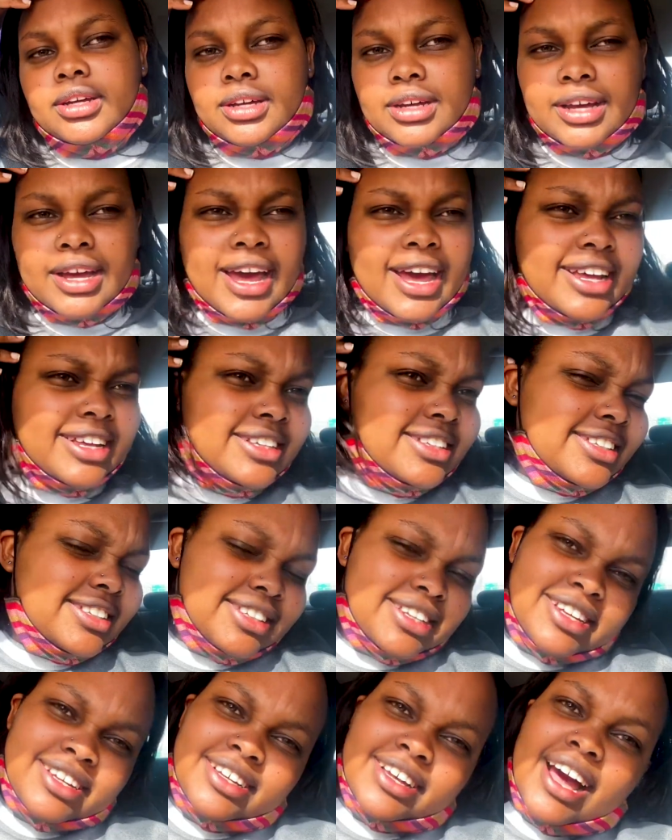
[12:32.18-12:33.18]
Guys,
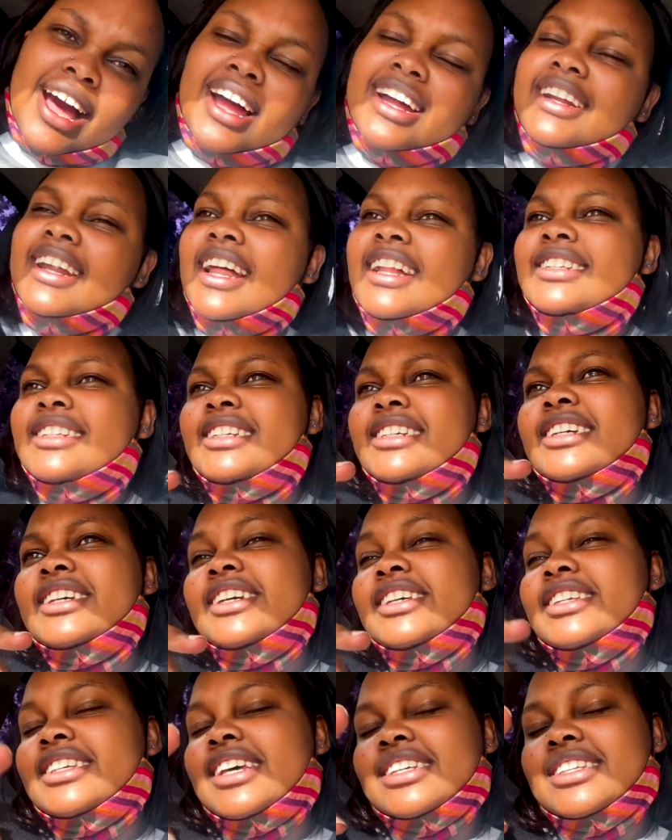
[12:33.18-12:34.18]
adulting
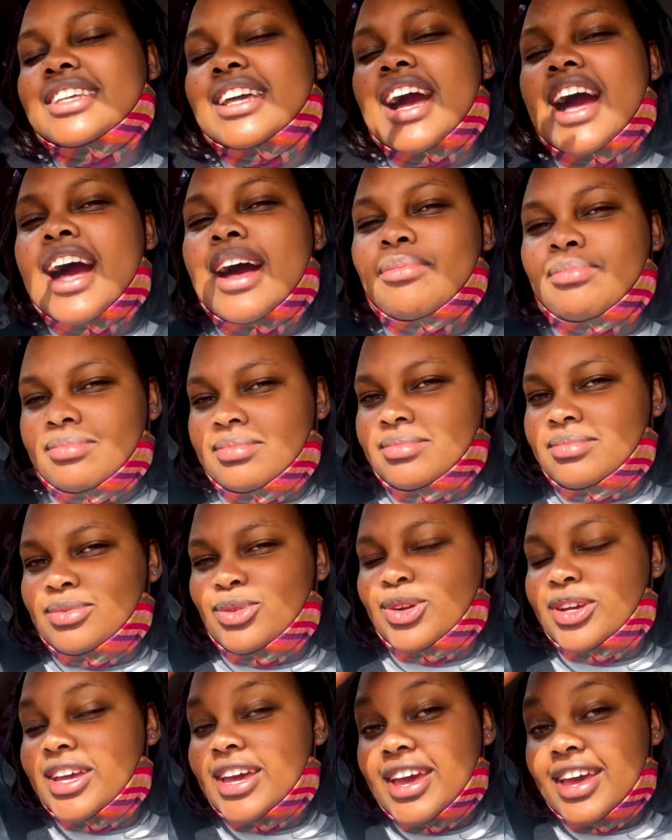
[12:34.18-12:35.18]
is a scam,
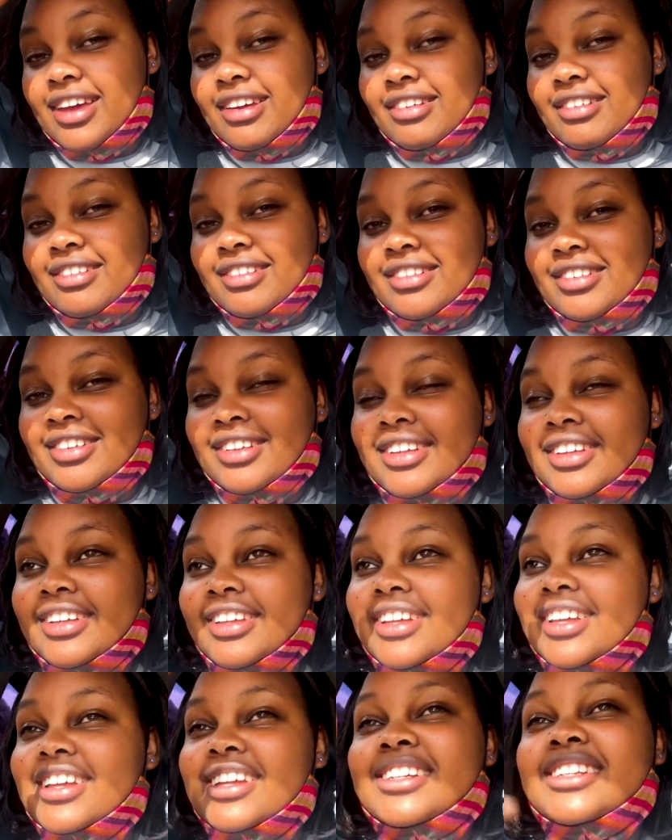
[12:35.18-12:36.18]
okay?
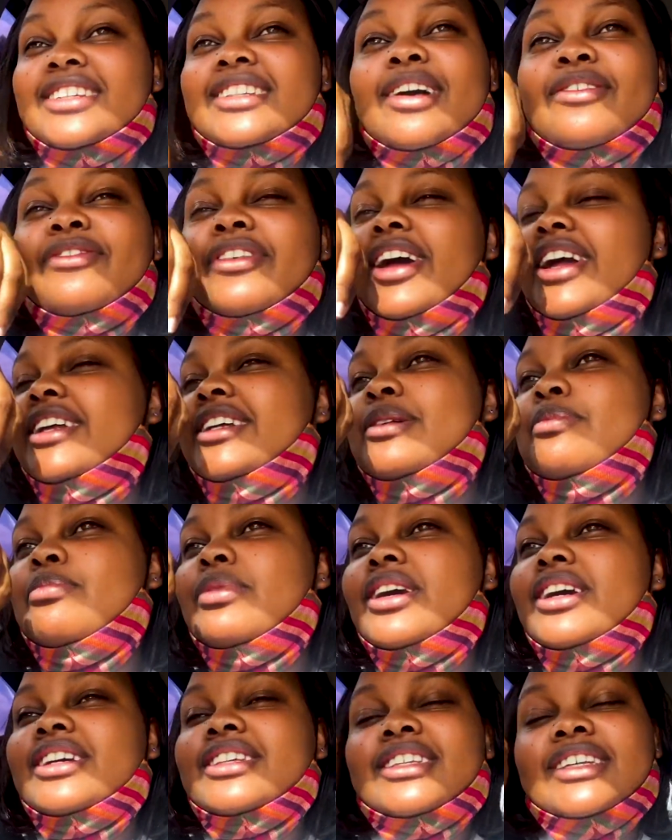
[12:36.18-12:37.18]
It is a very
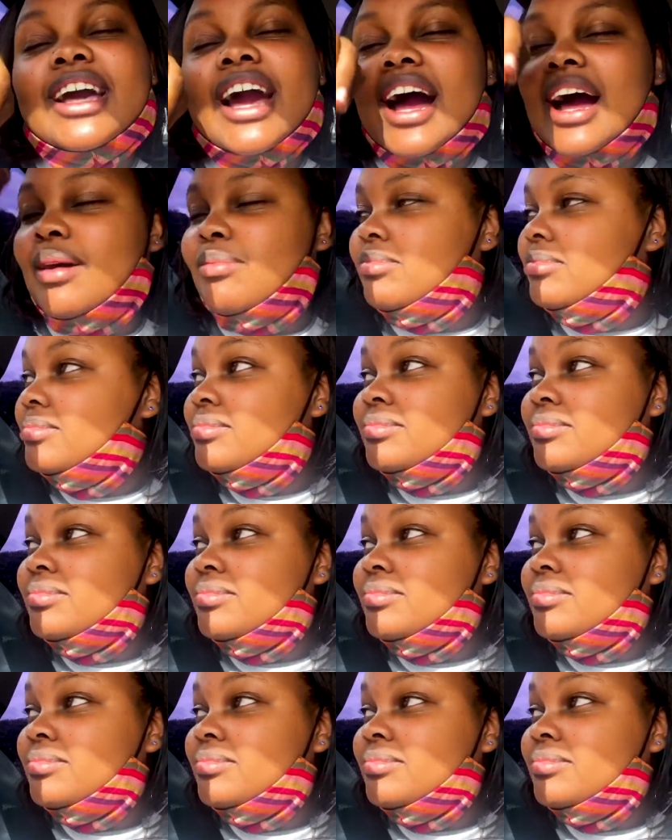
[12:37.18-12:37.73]
big scam.